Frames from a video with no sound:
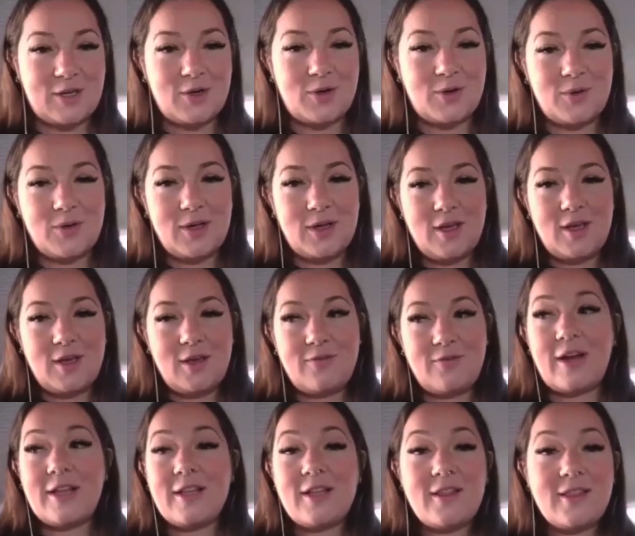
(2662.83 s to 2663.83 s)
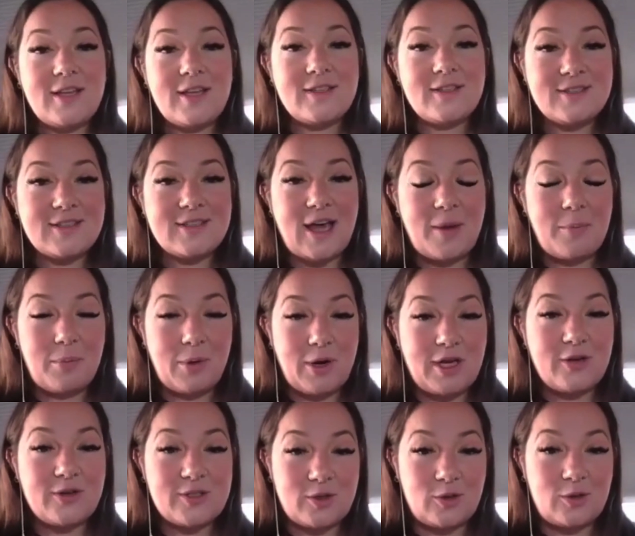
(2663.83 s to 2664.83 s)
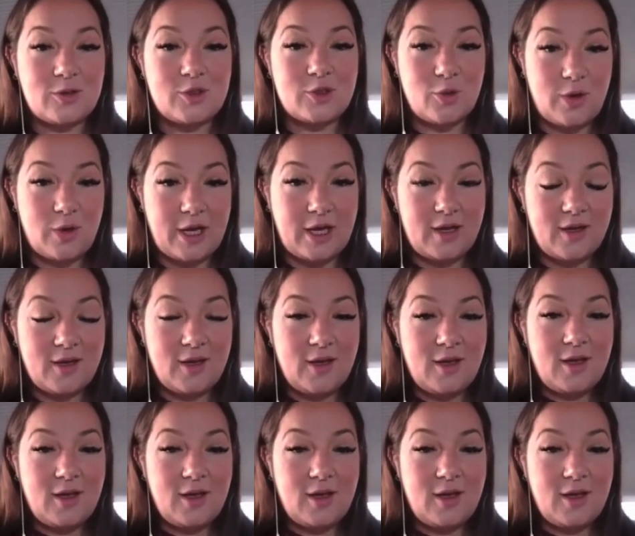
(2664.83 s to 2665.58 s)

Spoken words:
So find the things that bring your soul joy.